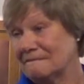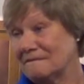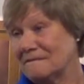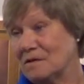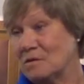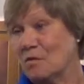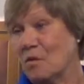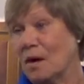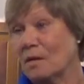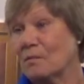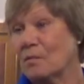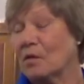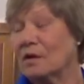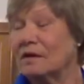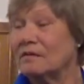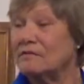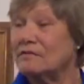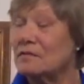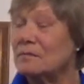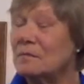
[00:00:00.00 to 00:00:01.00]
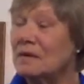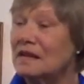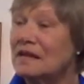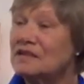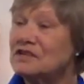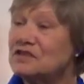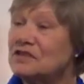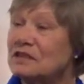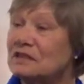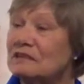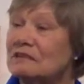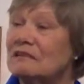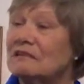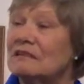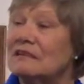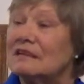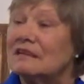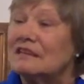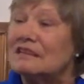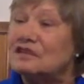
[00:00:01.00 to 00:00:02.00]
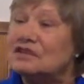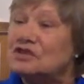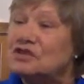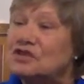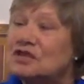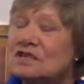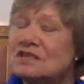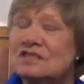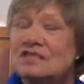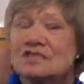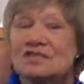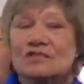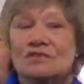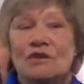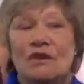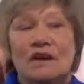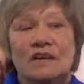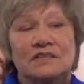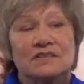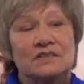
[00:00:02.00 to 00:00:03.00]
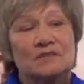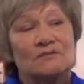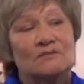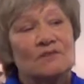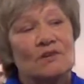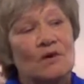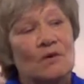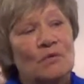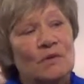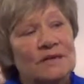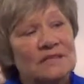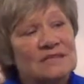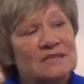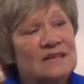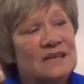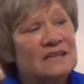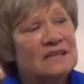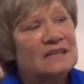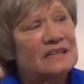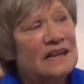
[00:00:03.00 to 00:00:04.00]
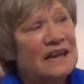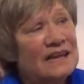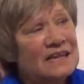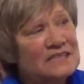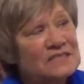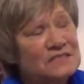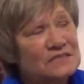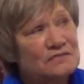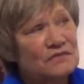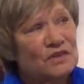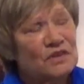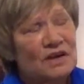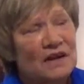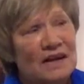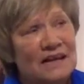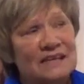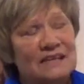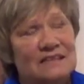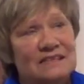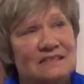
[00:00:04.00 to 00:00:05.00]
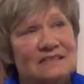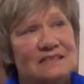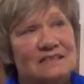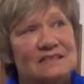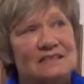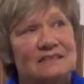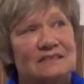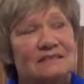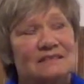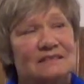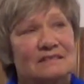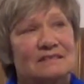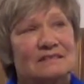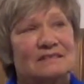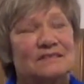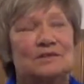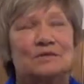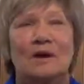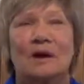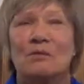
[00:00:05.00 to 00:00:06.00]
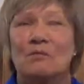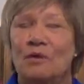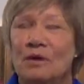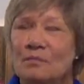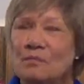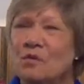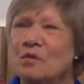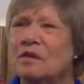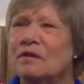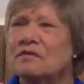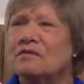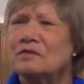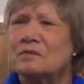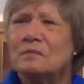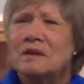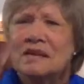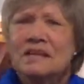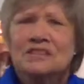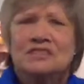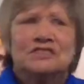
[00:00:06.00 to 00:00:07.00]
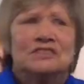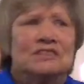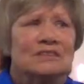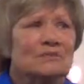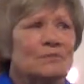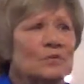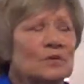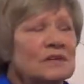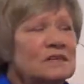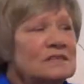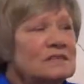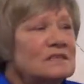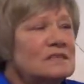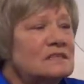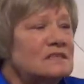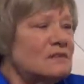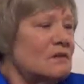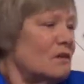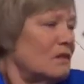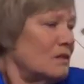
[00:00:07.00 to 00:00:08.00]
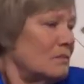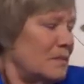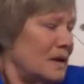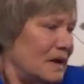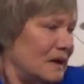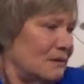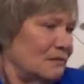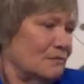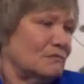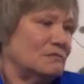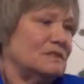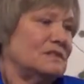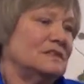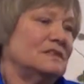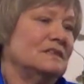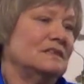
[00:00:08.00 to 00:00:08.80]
If you want more information, just start to go inside and ask for guidance. Do I want more information? What is this all about?